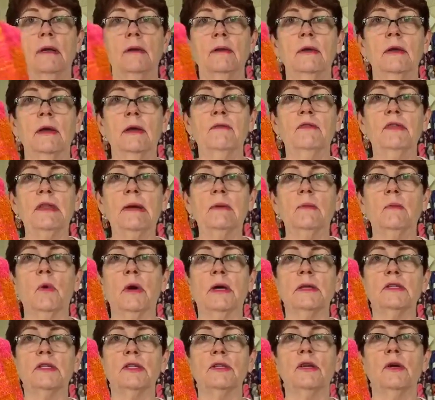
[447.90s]
if they
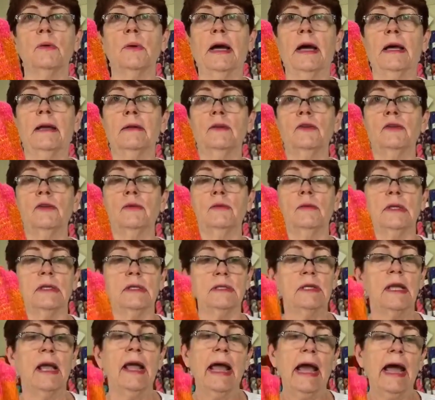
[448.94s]
want to know how to do
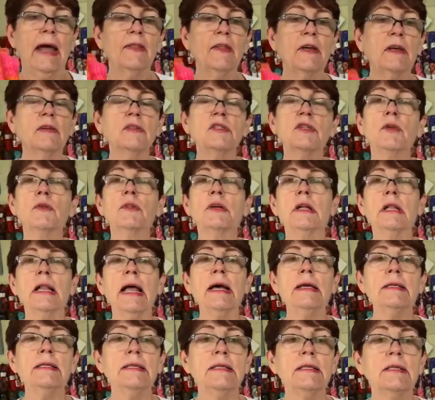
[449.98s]
these. And so the
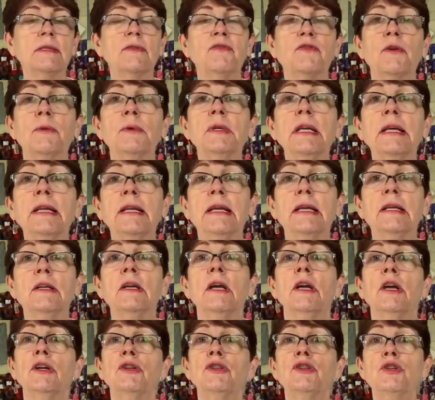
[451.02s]
class is for
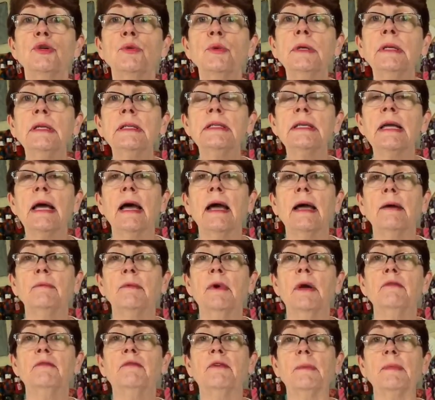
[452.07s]
knitting 2 at a time
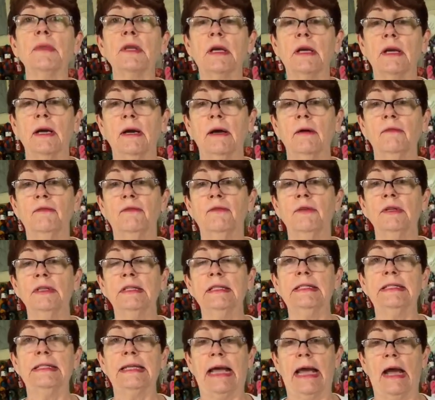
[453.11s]
from the cuff
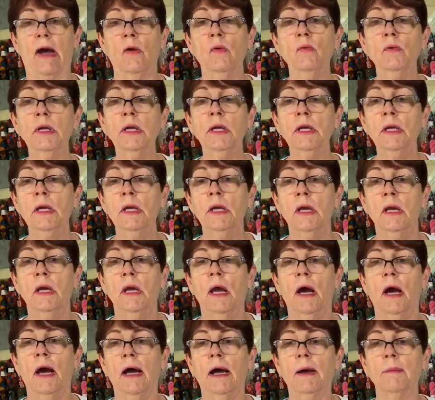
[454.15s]
down.
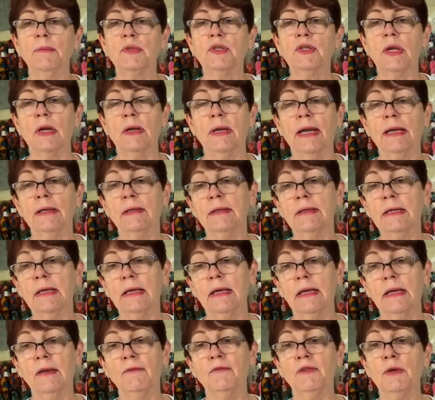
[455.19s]
And
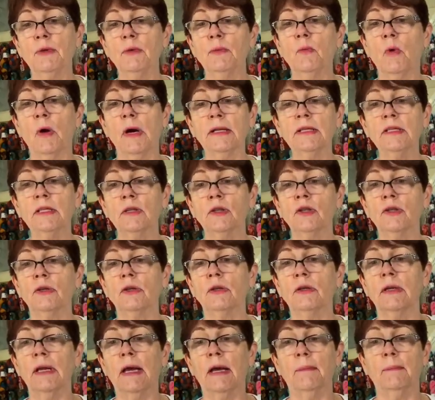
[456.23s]
if you want to
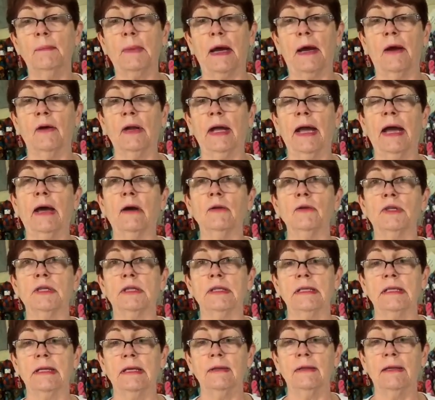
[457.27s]
learn about how to
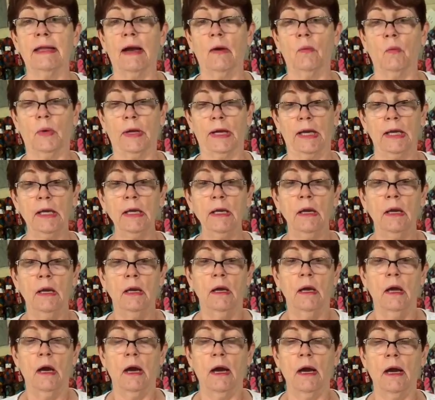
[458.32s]
knit that way,
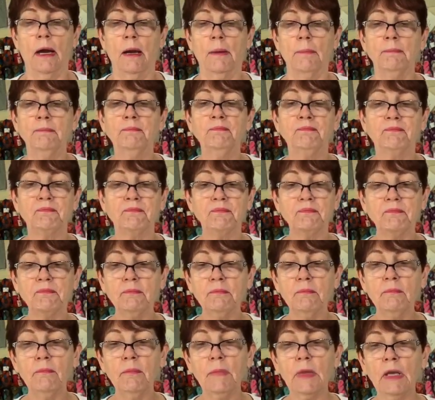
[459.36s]

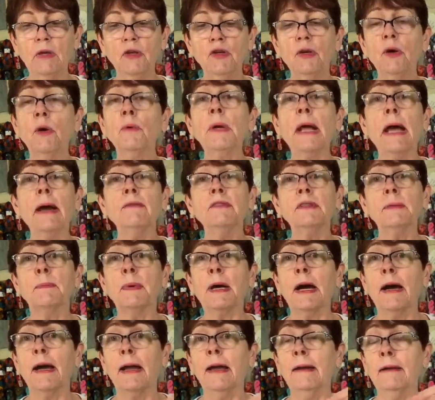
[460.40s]
you don't have to
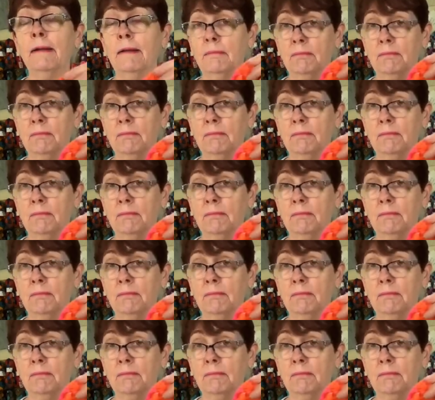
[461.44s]
buy